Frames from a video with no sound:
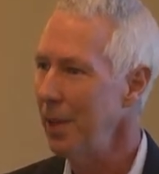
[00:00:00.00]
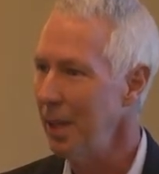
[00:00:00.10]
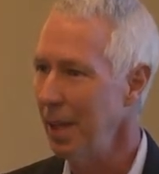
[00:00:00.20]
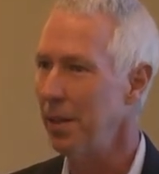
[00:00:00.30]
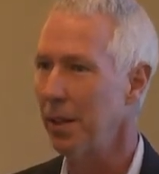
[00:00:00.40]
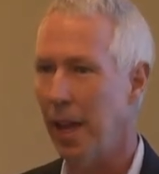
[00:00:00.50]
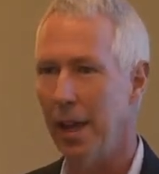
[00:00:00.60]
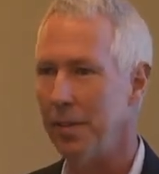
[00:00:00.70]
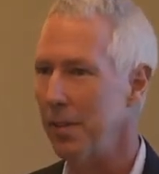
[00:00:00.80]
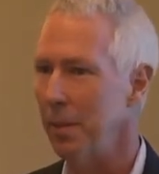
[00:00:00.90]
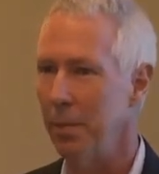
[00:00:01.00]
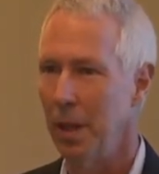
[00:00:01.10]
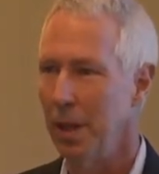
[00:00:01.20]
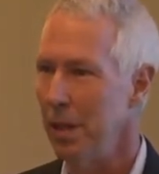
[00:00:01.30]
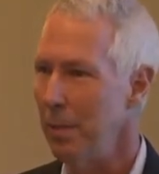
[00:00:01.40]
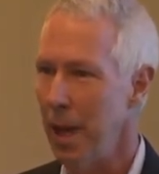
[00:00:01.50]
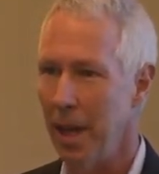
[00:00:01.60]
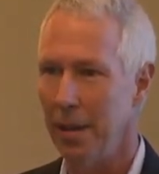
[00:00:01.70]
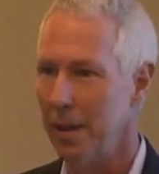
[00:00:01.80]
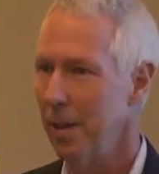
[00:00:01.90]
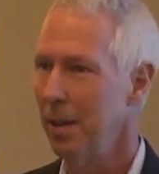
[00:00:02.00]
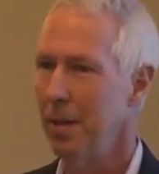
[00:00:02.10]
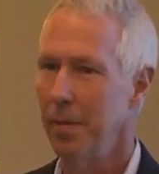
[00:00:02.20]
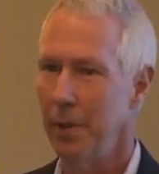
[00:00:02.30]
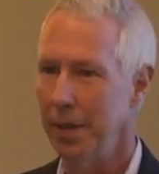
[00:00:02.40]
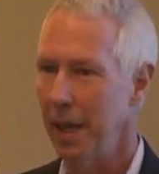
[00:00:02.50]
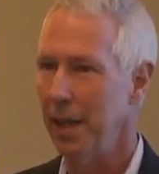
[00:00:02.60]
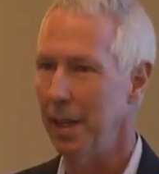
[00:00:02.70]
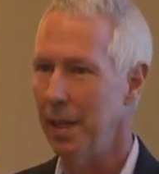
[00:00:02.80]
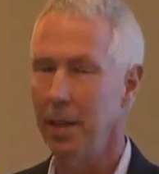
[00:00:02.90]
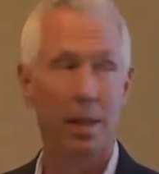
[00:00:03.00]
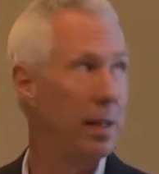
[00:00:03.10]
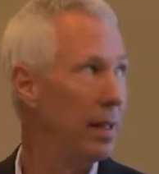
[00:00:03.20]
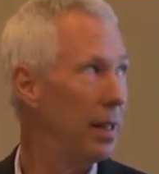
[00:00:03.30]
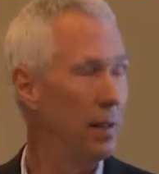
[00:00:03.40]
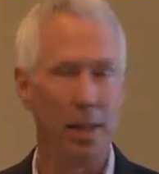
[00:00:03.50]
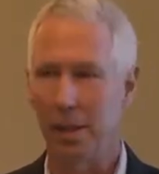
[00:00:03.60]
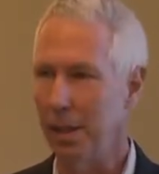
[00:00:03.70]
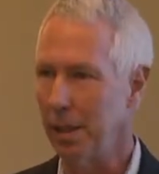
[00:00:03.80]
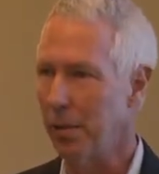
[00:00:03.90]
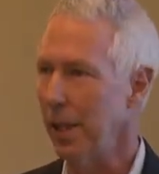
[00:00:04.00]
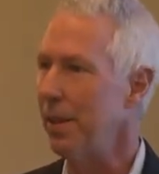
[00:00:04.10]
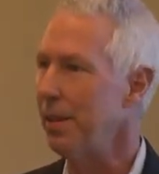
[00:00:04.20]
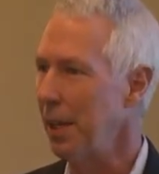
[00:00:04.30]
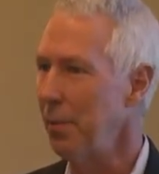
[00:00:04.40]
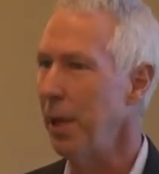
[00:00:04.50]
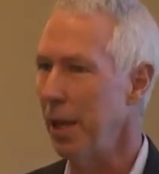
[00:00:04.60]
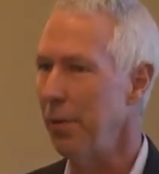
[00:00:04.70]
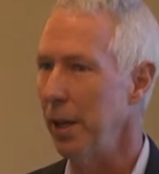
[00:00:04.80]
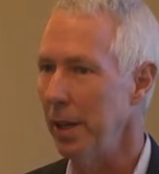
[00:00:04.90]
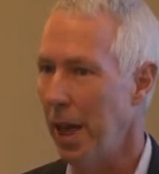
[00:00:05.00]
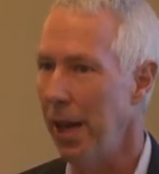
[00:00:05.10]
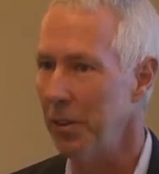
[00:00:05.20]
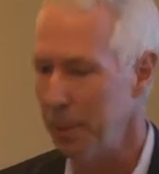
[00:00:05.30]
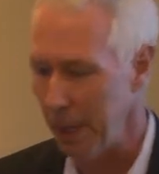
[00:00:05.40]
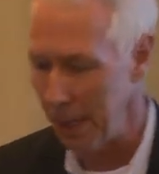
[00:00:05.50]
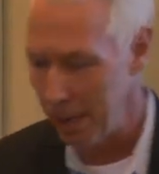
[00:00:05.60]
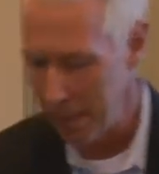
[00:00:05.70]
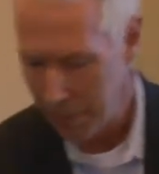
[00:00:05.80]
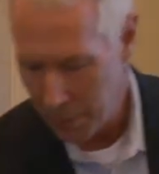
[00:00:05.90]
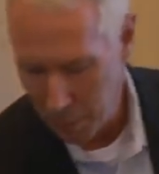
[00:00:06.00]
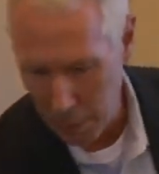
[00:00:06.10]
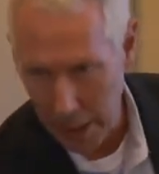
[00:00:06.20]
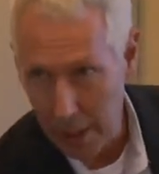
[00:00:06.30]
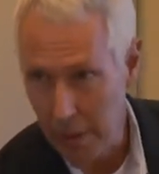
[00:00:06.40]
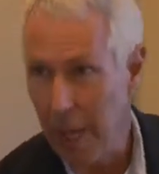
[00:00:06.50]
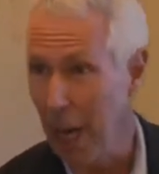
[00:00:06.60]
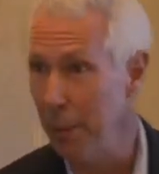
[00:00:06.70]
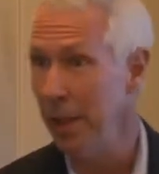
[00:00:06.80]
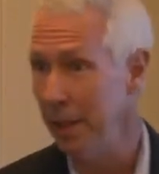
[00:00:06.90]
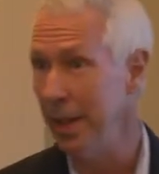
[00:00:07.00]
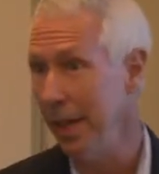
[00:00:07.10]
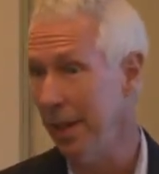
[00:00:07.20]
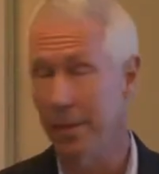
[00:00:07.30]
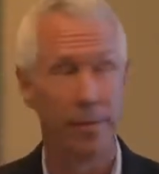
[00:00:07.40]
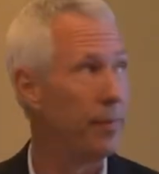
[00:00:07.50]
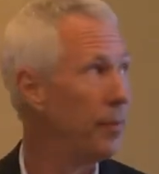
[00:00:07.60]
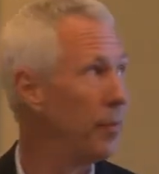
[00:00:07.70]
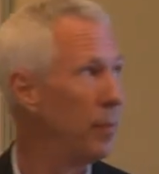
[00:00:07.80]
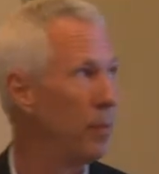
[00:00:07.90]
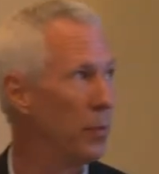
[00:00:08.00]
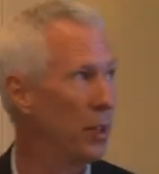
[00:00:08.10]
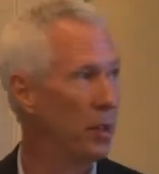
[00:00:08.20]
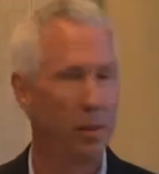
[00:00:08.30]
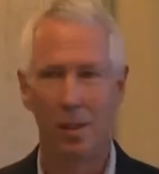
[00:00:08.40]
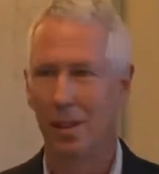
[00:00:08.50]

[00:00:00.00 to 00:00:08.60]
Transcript: In either case, the math, the data, you create the same benefit, high speed without copying the data. So